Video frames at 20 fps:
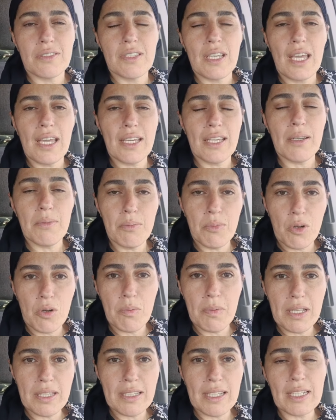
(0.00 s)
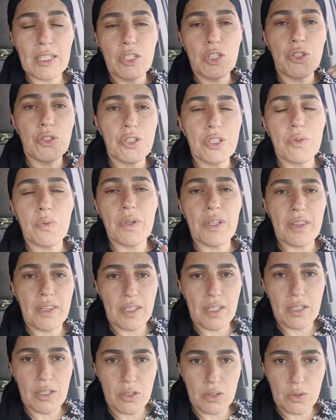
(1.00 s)
take a moment and look
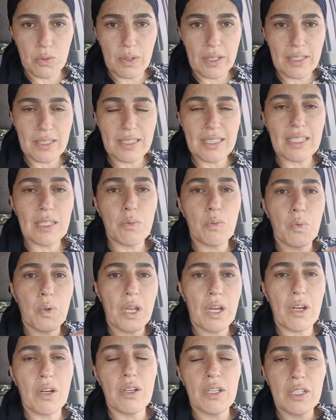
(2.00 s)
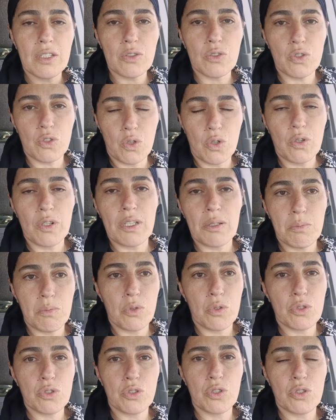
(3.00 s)
within you and see where is your
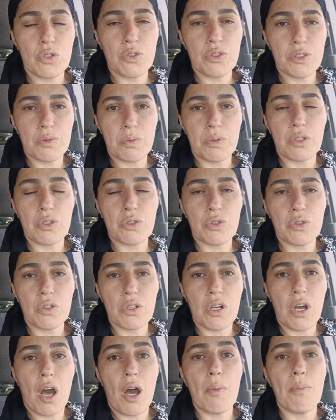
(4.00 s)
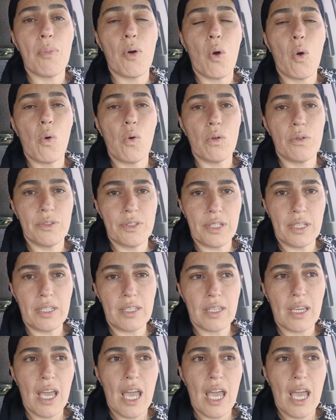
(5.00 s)
emotional spiritual cup holding.